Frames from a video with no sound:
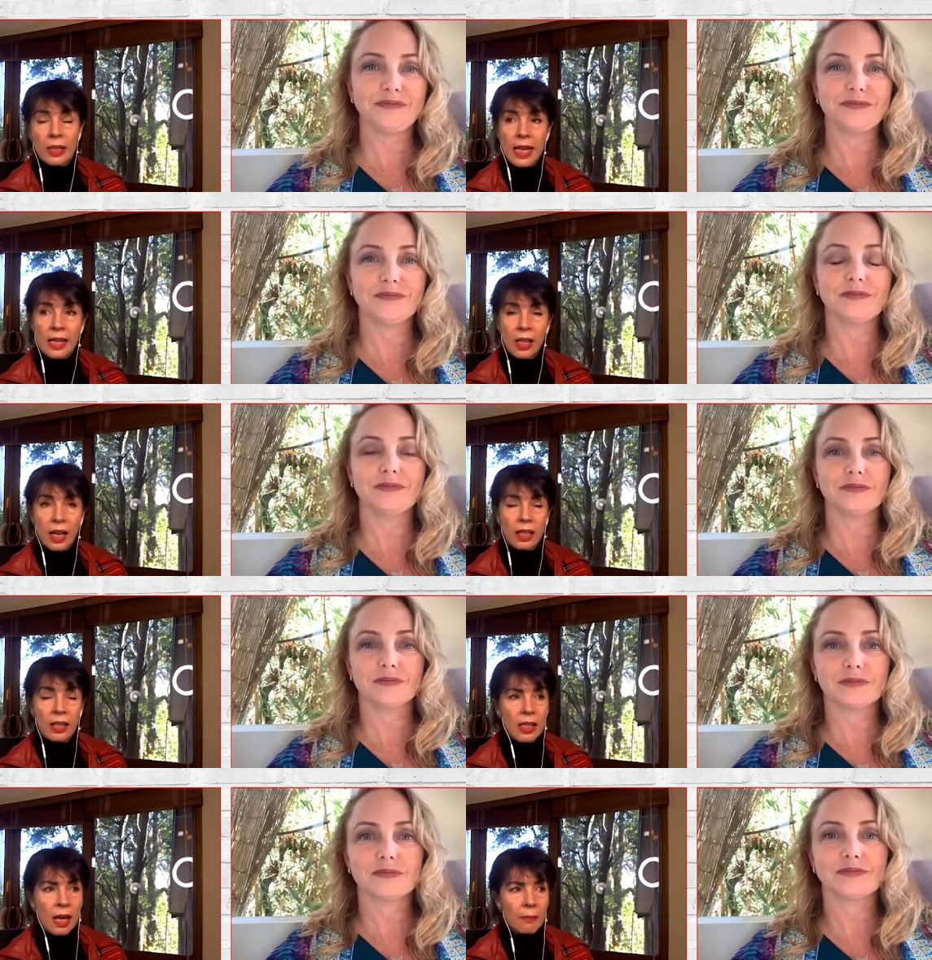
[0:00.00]
Speaker 1: oh, it sounds like
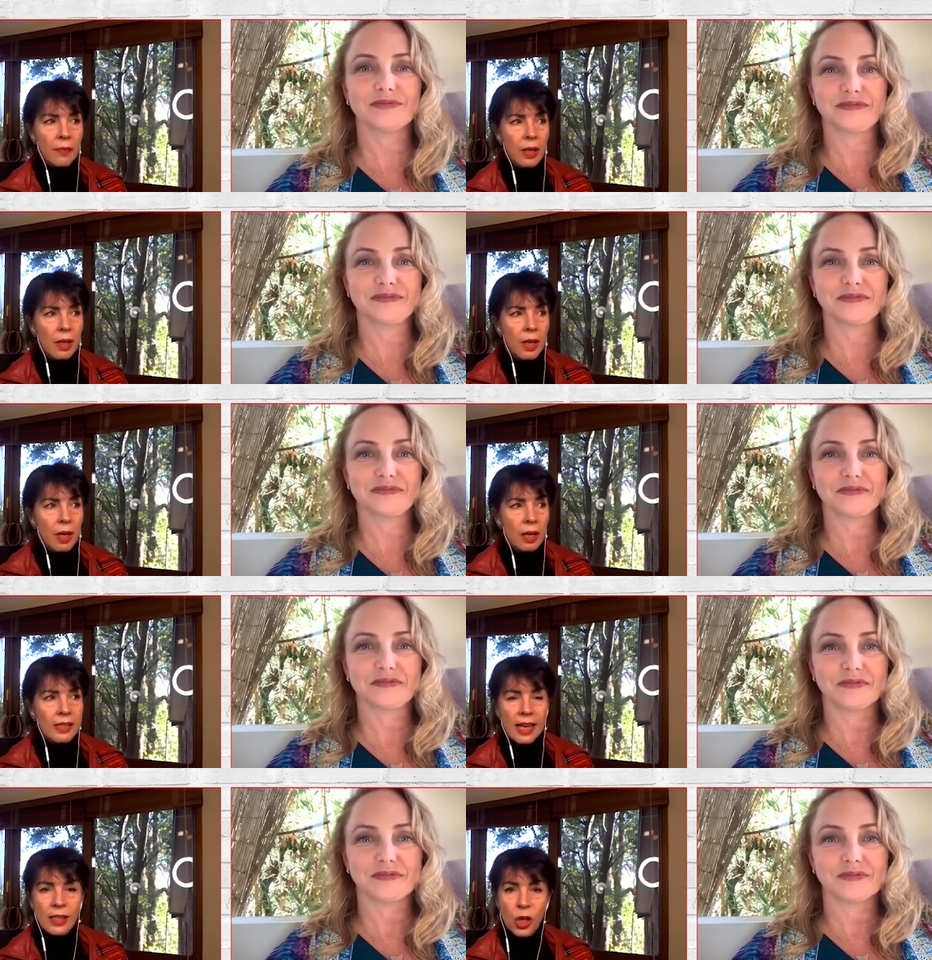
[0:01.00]
it's um
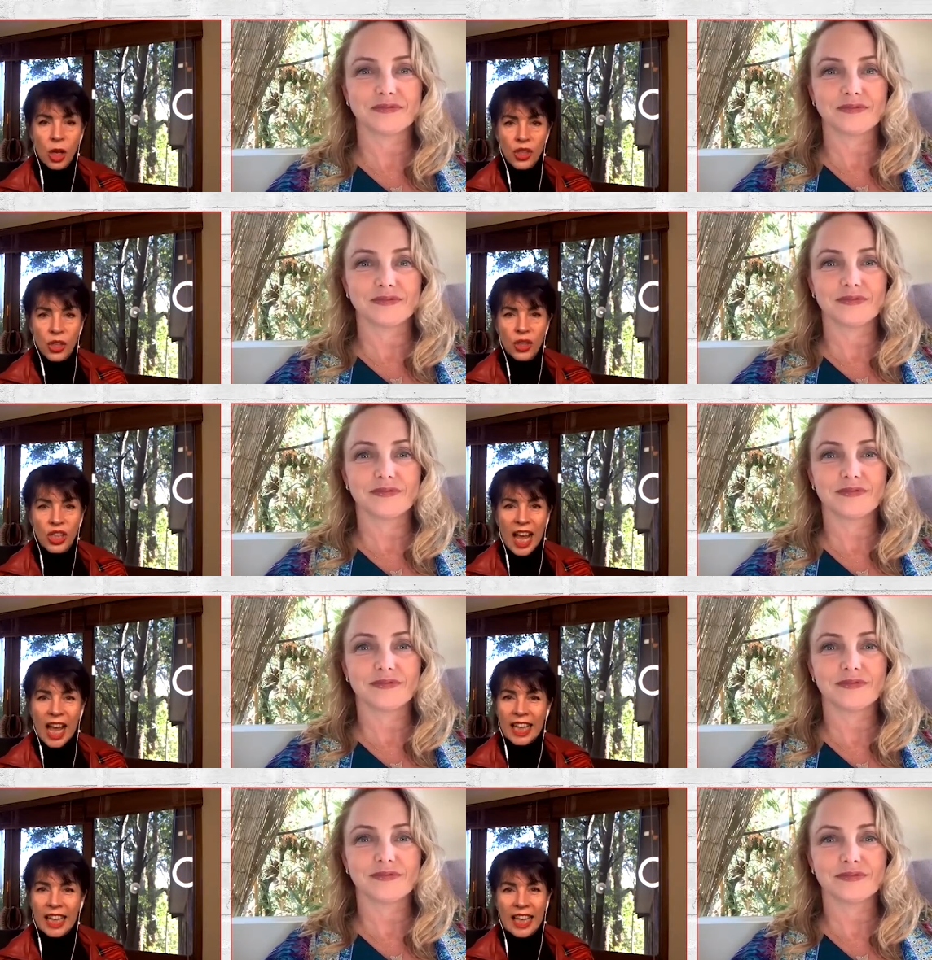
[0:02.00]
sounds logical
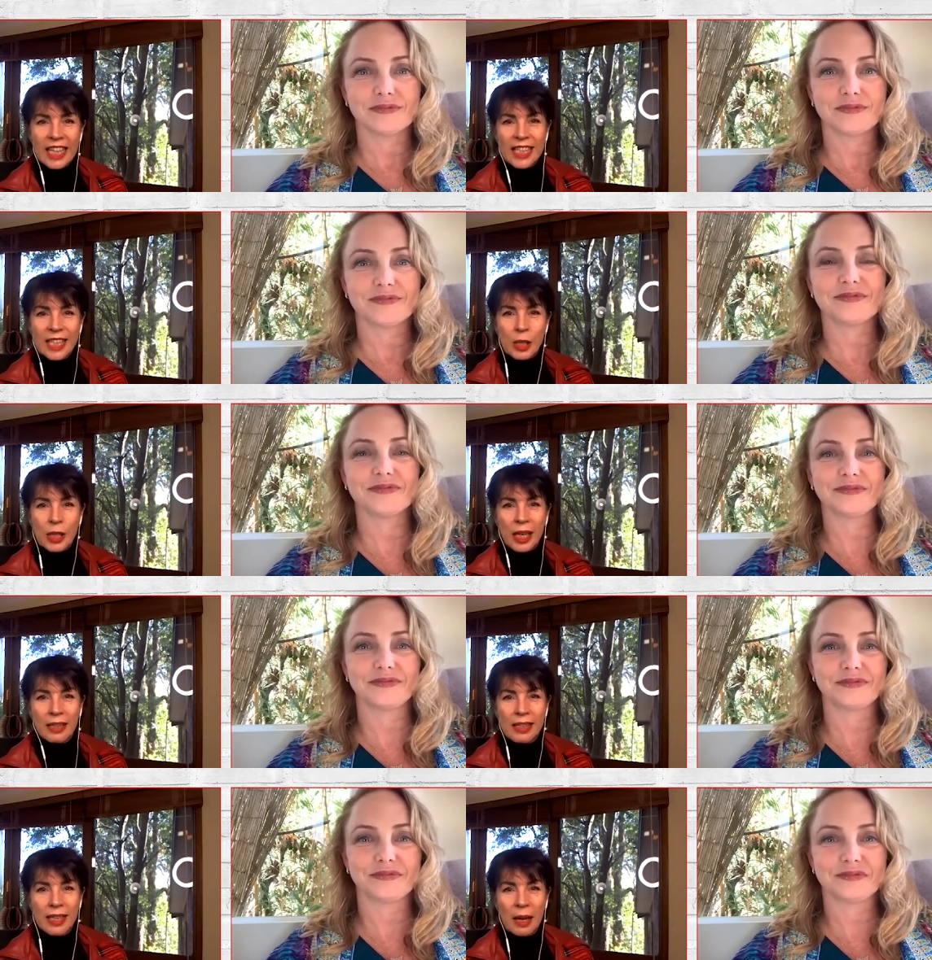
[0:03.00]
and at least it's
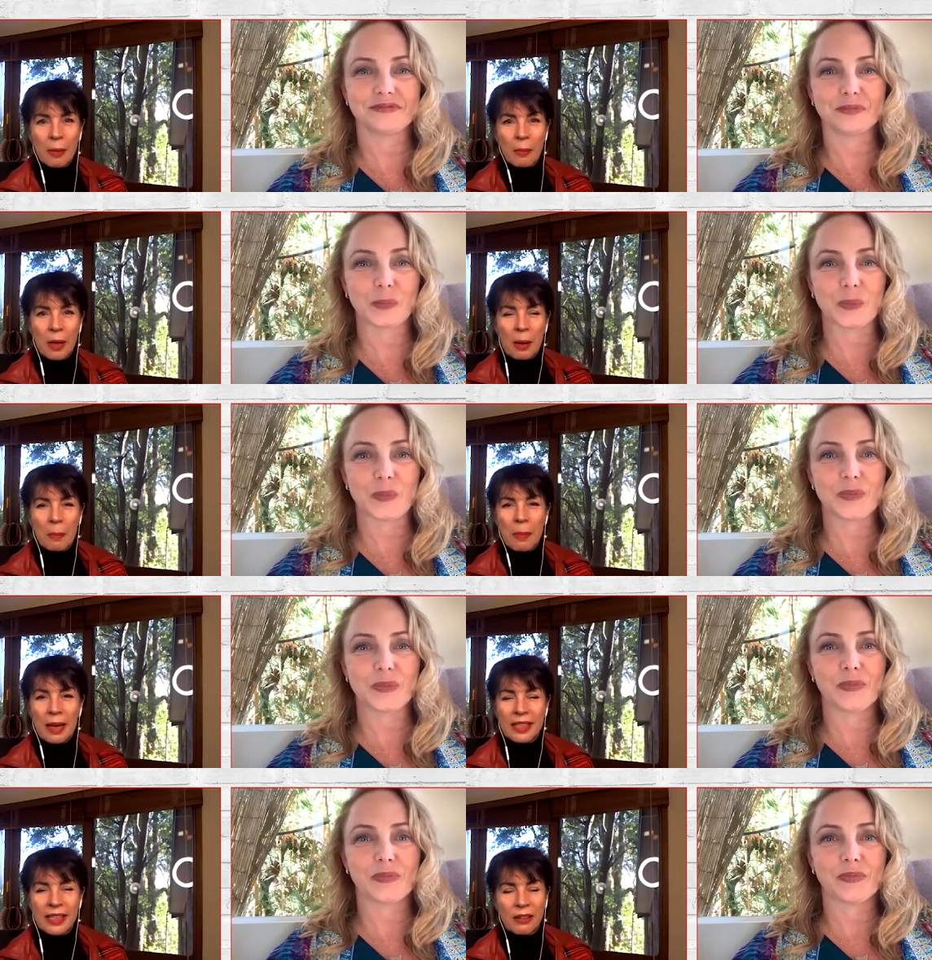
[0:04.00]
it's um a
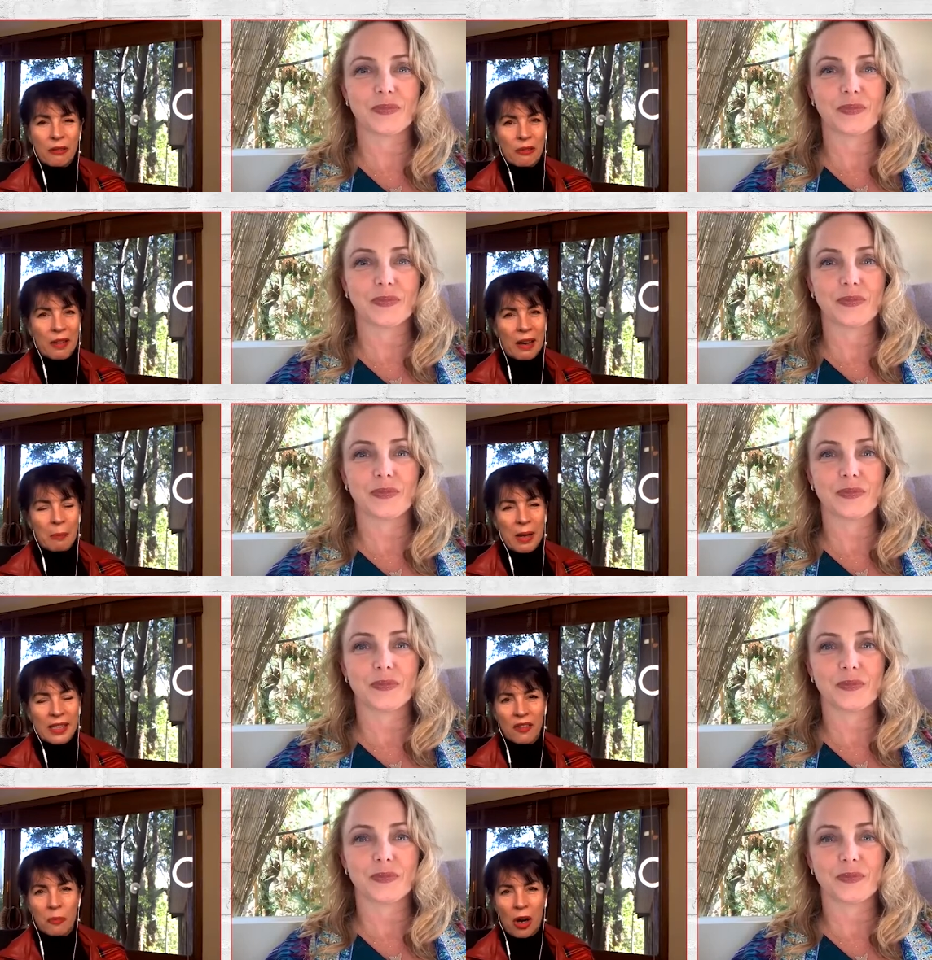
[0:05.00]
massive uh,
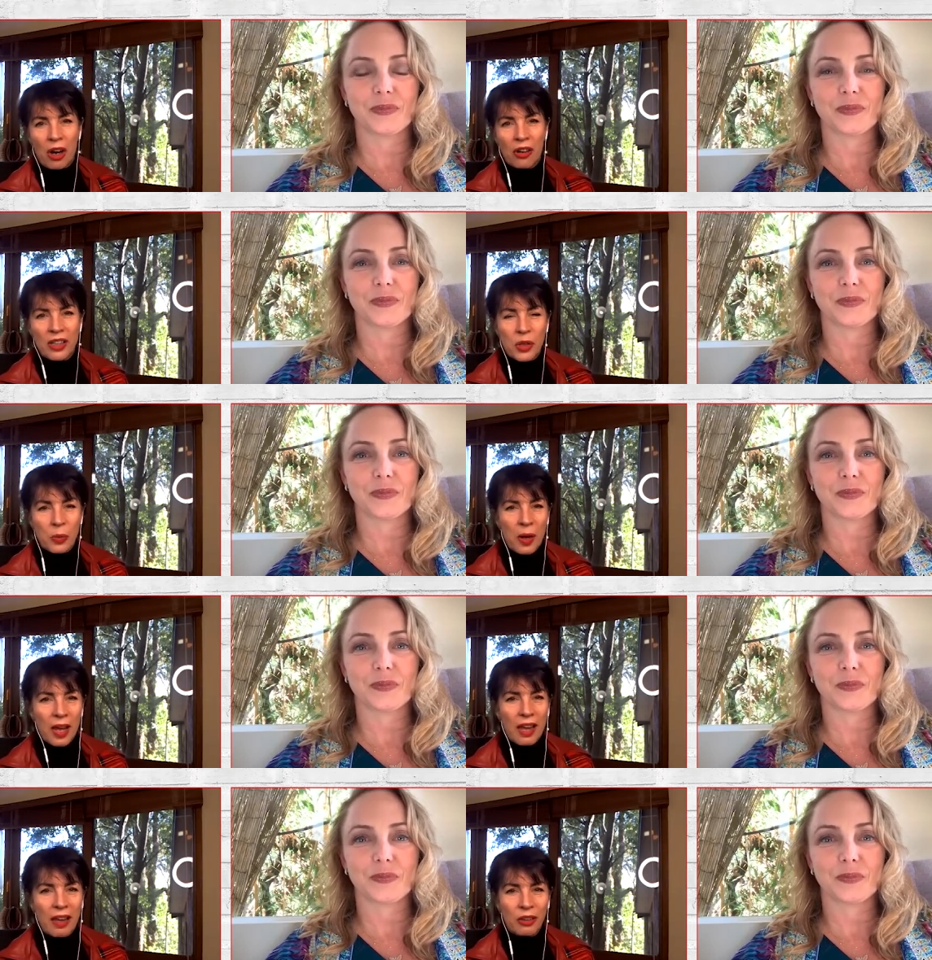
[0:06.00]
massive progress to
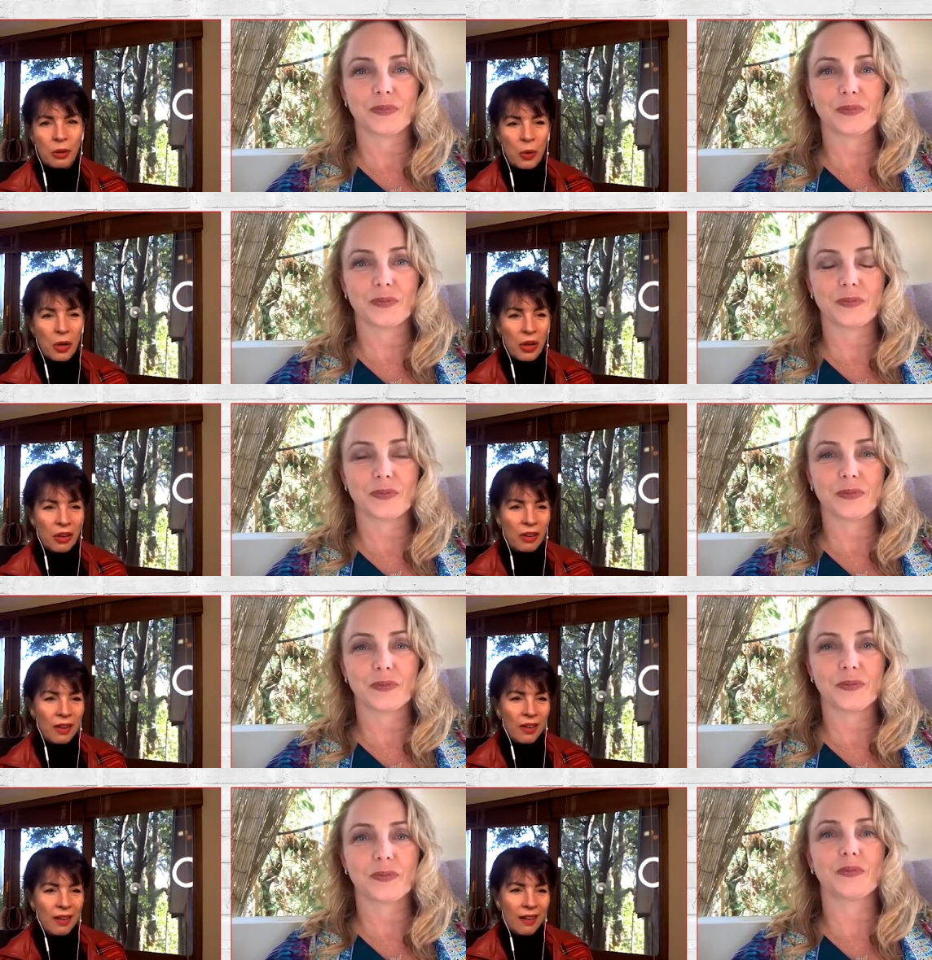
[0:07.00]
where you were
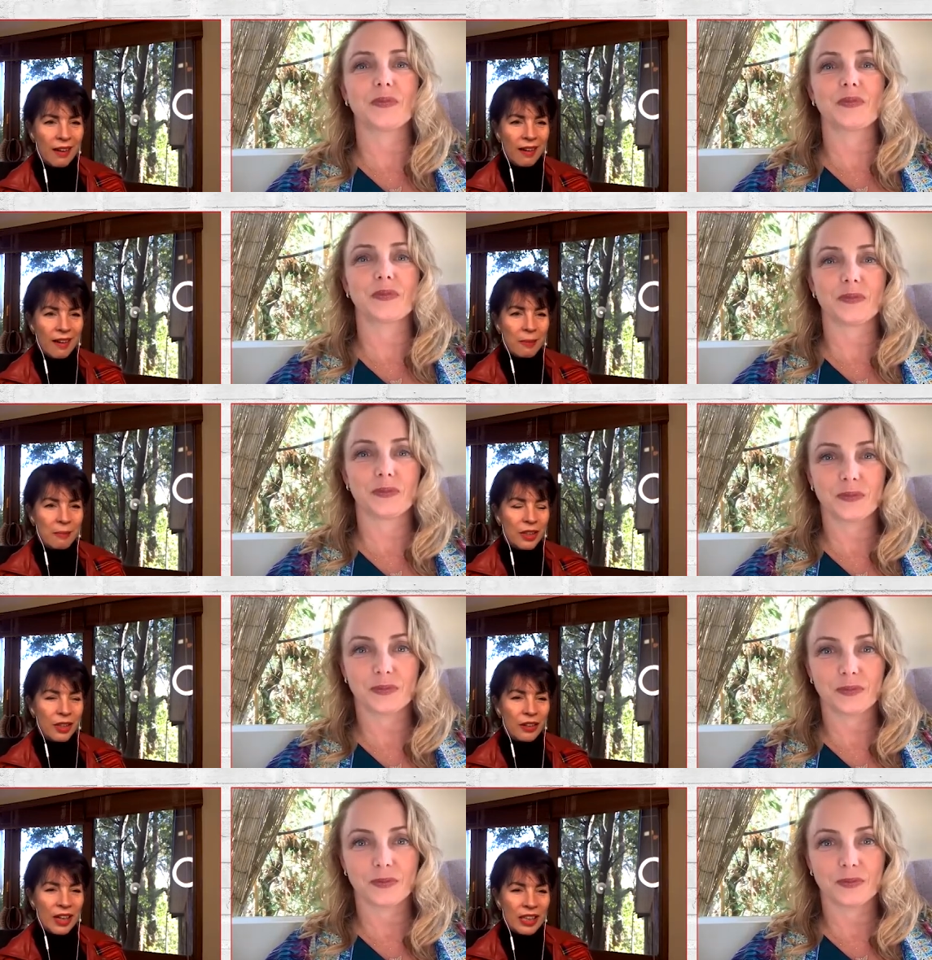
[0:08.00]
um, you
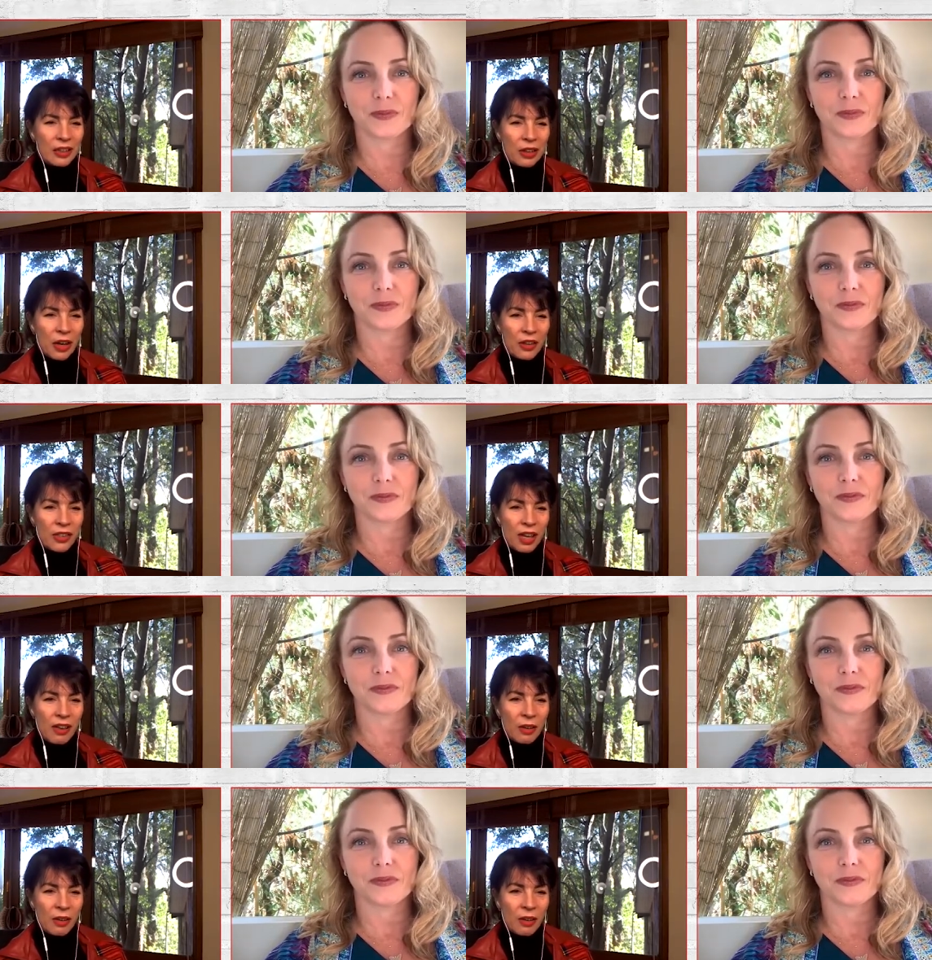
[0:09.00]
know, a year ago. So